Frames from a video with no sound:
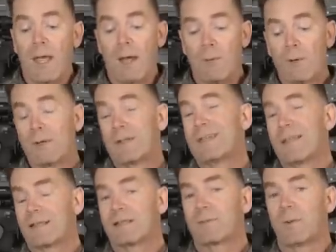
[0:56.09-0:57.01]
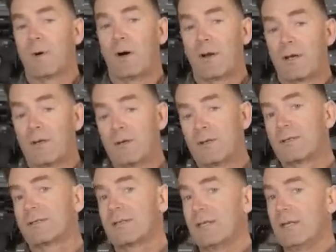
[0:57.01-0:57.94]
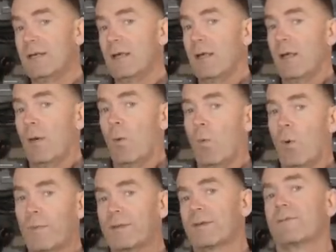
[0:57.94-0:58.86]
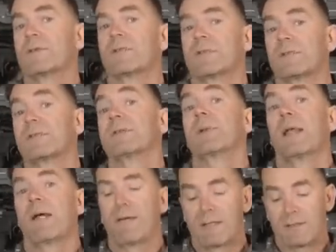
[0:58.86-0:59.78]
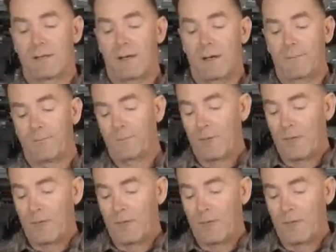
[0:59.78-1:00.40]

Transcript: And we're going to take this apart and you can see what the differences and similarities are.